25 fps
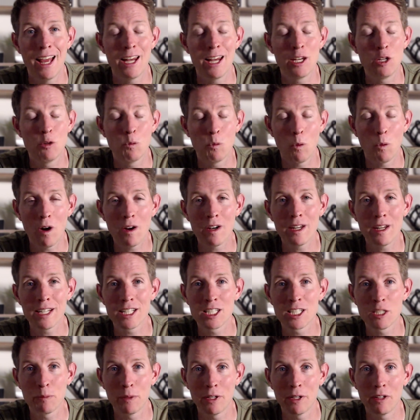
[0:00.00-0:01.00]
and you want to
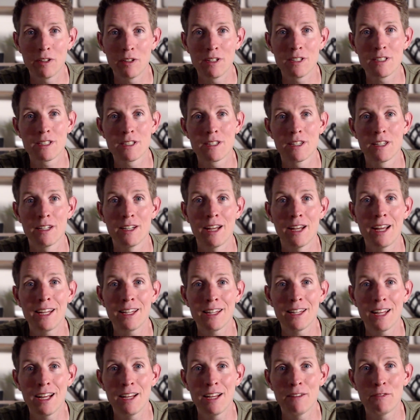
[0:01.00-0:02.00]
experience the
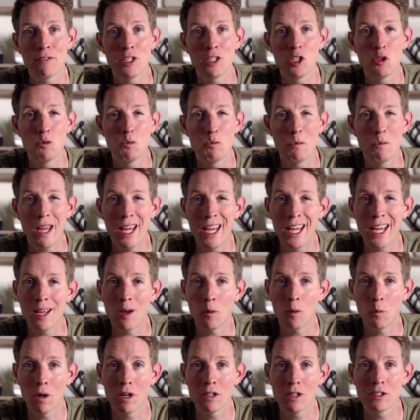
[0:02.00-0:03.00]
nightlife, you may
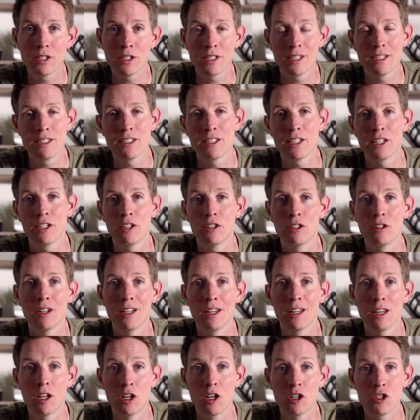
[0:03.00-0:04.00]
want to consider a
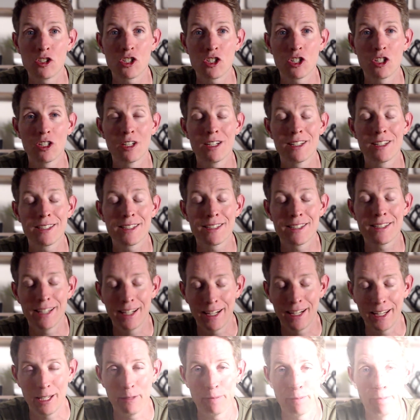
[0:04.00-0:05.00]
larger
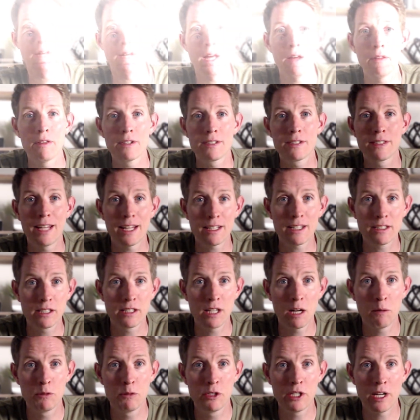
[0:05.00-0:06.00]
city. Now this next
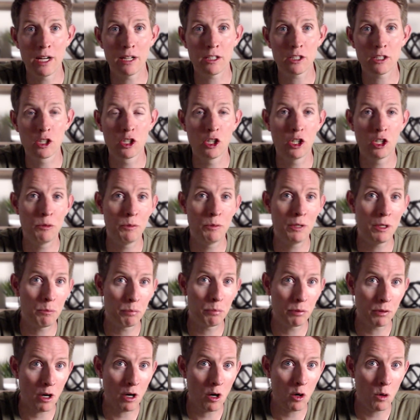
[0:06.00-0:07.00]
subject could be a
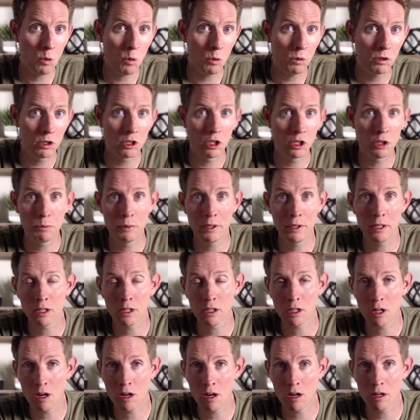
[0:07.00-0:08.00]
pro, could be a
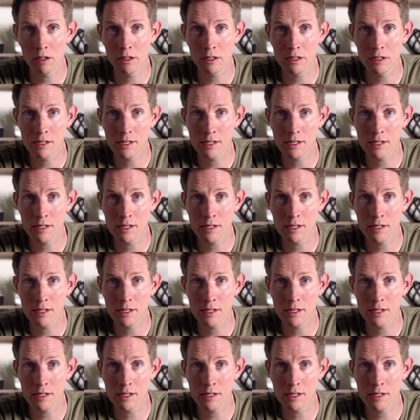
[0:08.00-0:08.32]
con to